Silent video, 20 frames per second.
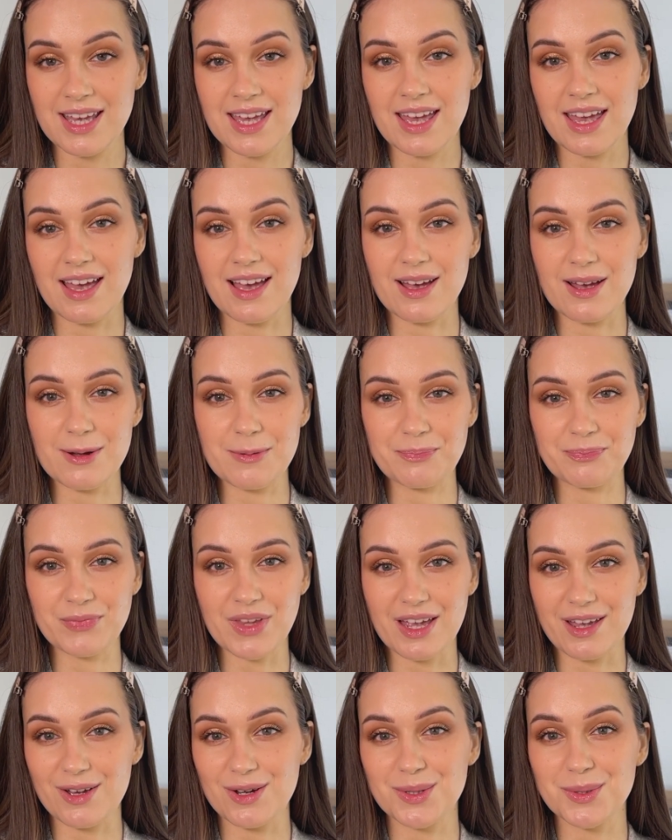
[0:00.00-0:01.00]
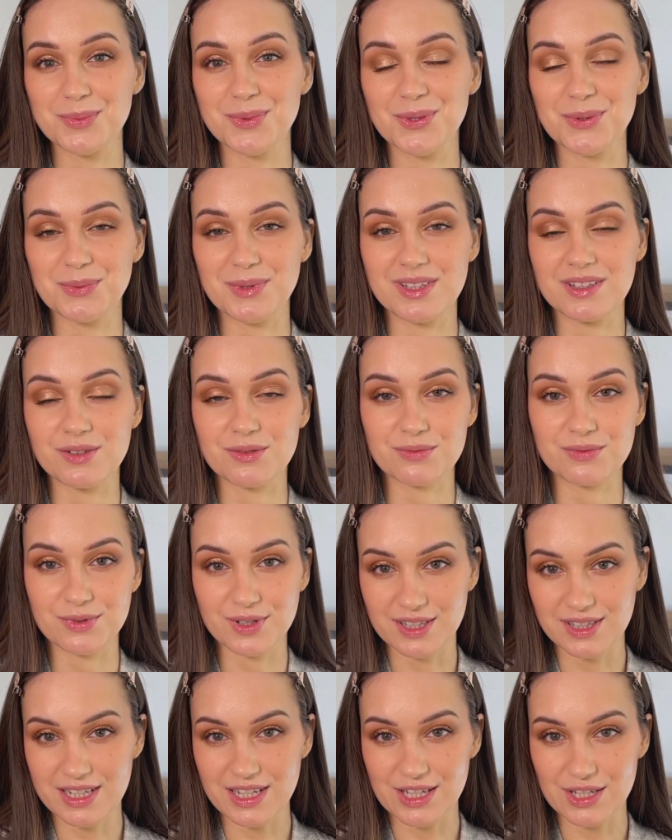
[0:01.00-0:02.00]
I hope you will
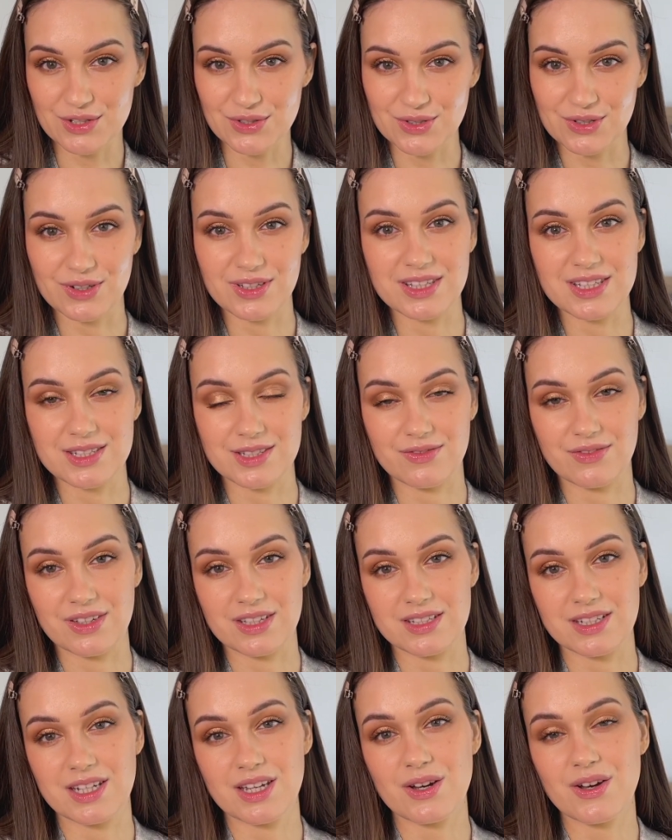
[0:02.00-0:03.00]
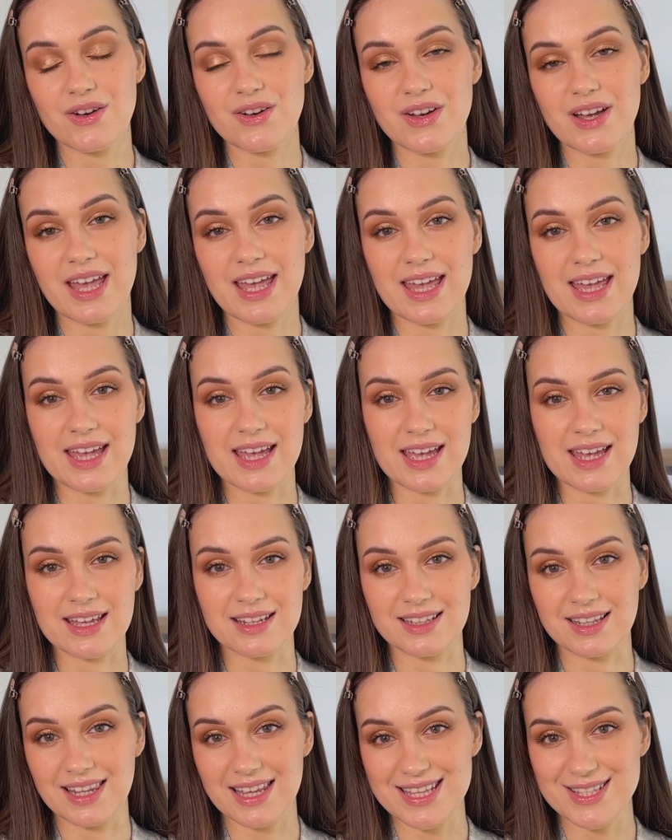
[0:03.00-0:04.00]
really enjoy this video, and
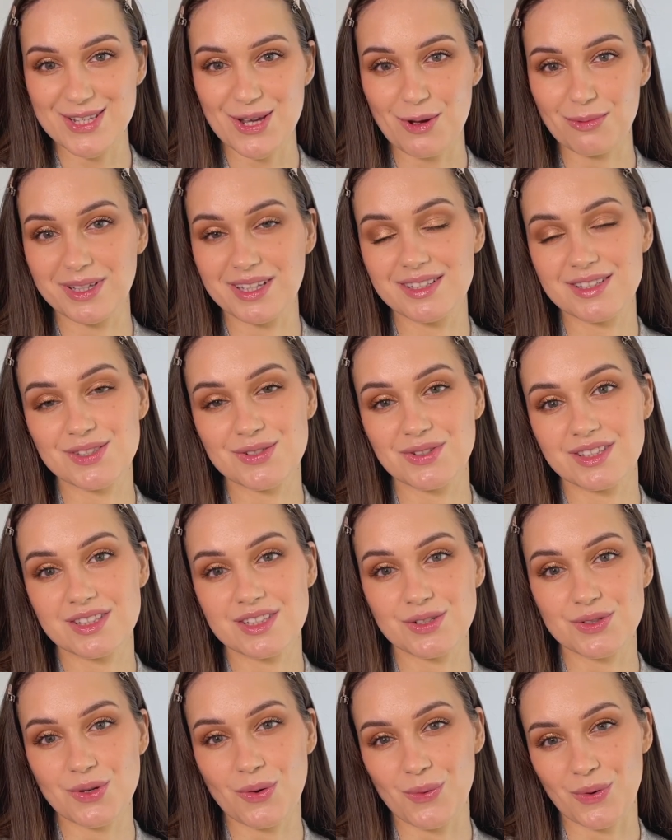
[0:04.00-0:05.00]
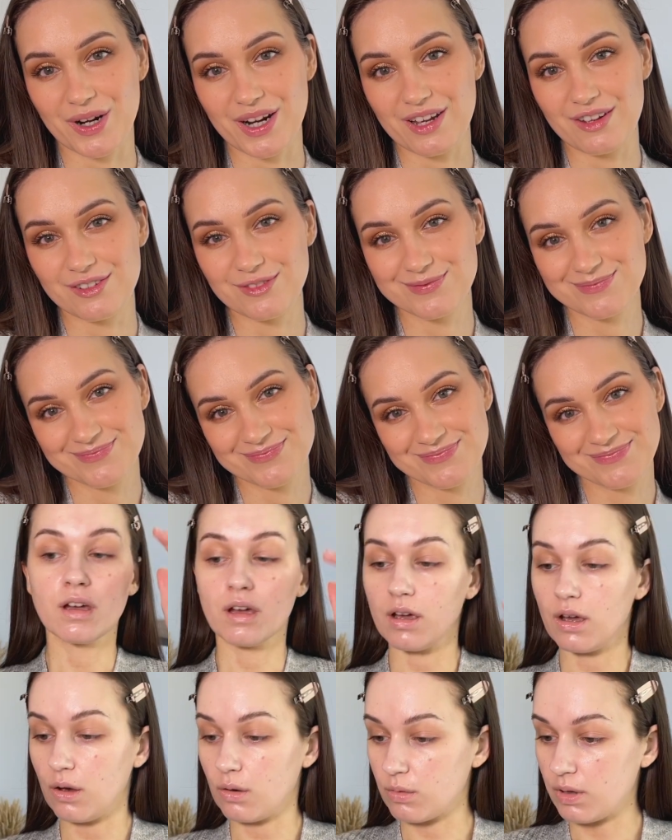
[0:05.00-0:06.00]
let's hop into the tutorial.
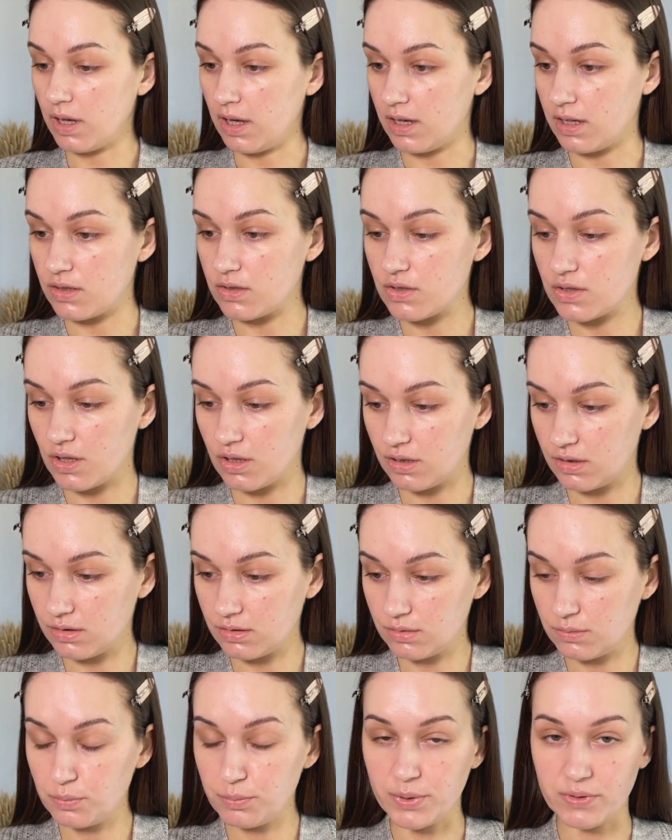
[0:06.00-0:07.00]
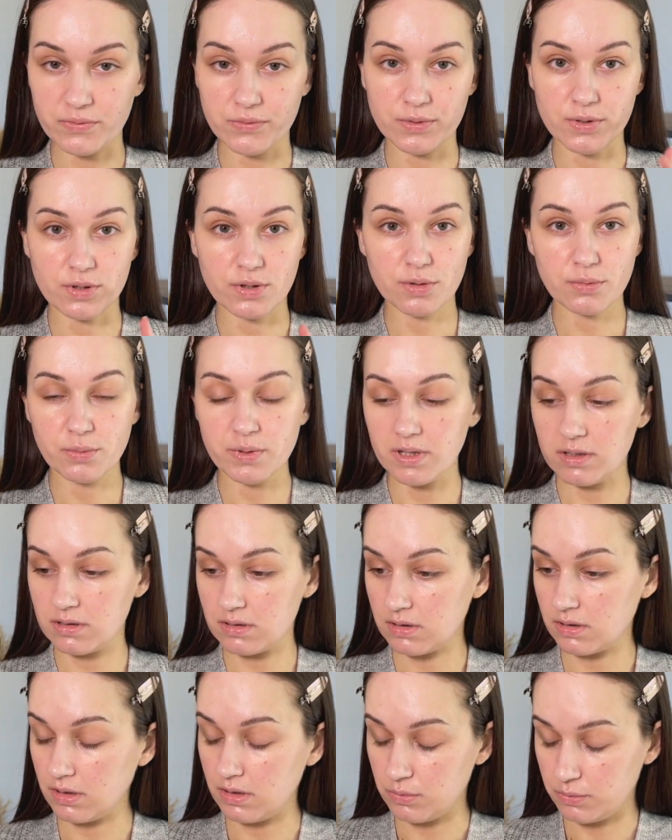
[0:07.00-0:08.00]
Okay, so before
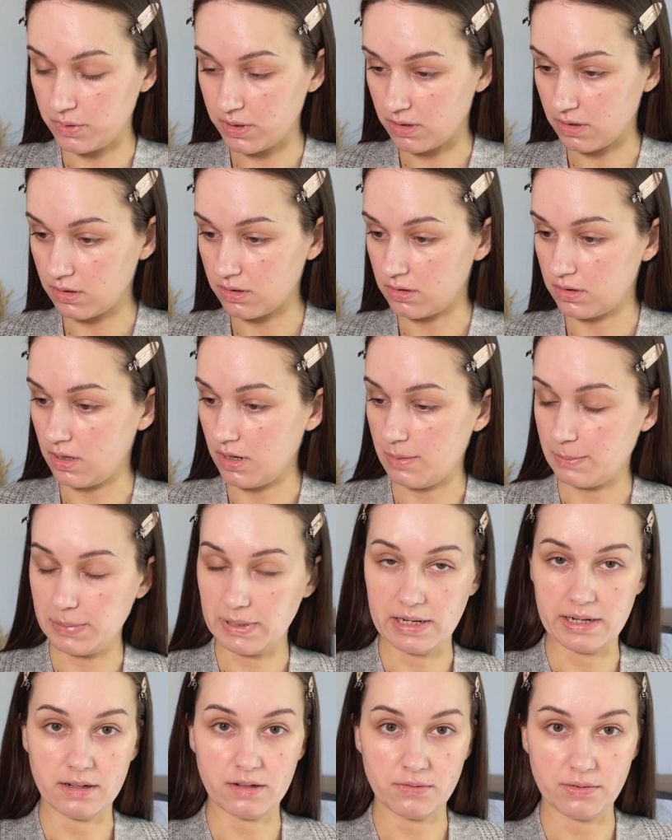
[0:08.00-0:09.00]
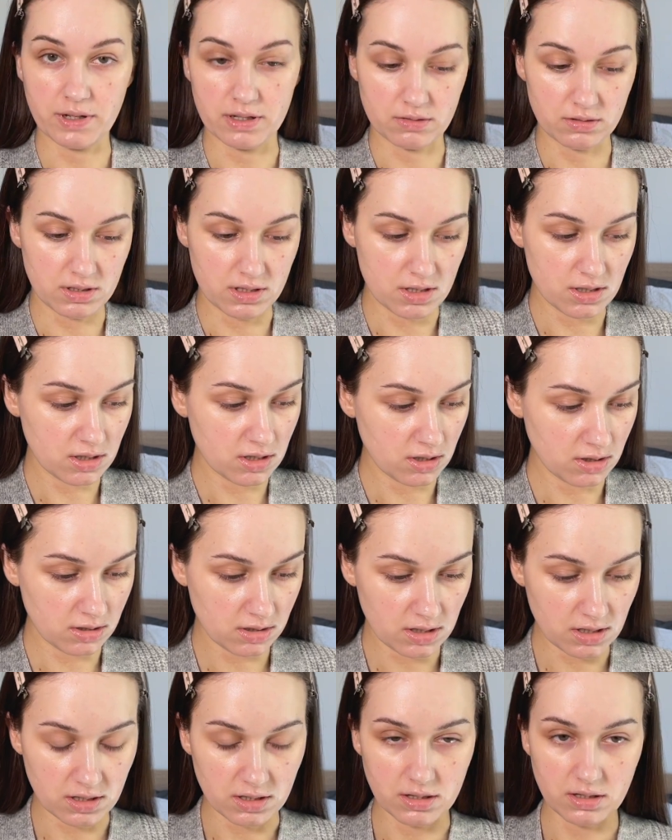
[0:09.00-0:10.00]
we are gonna apply the foundation,
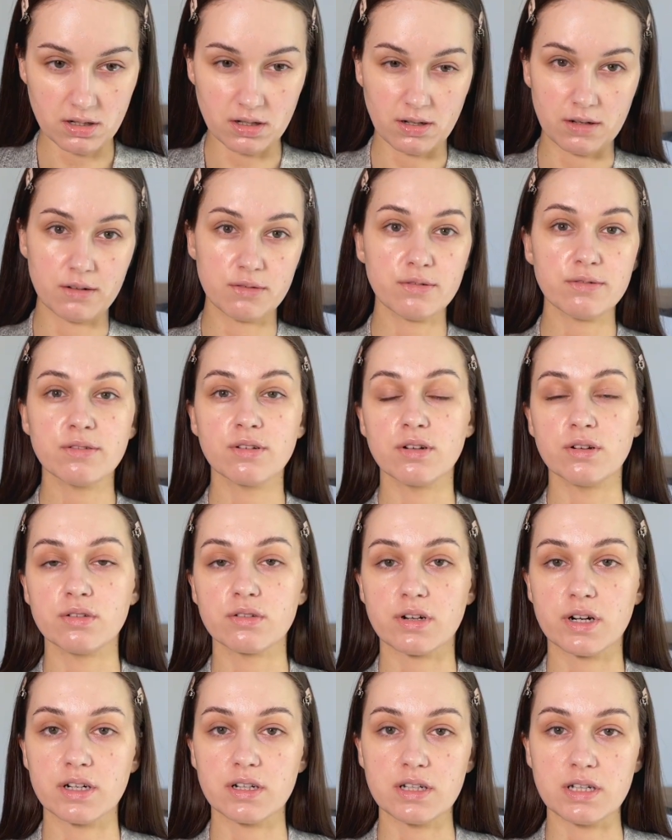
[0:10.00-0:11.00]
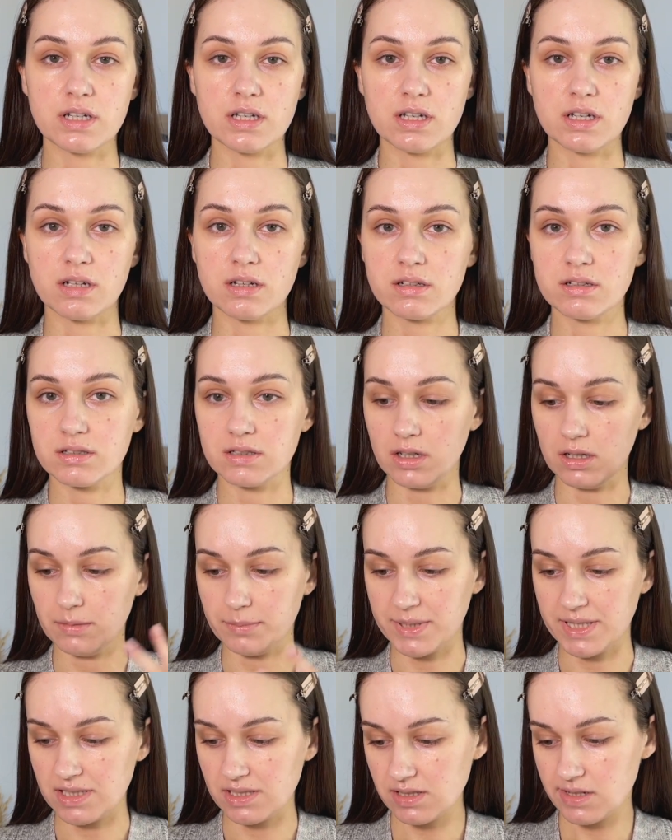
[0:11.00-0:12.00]
I have already done my
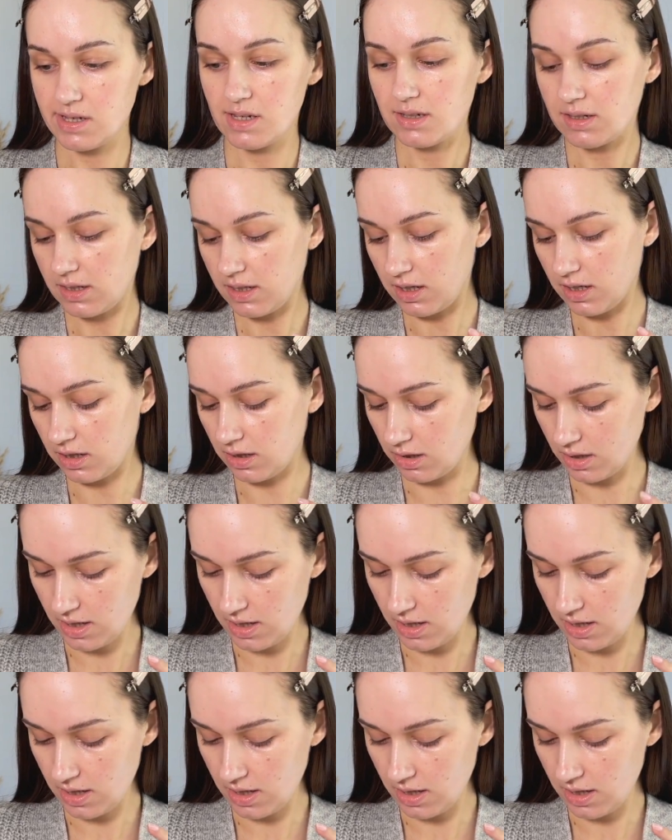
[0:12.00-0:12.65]
skincare.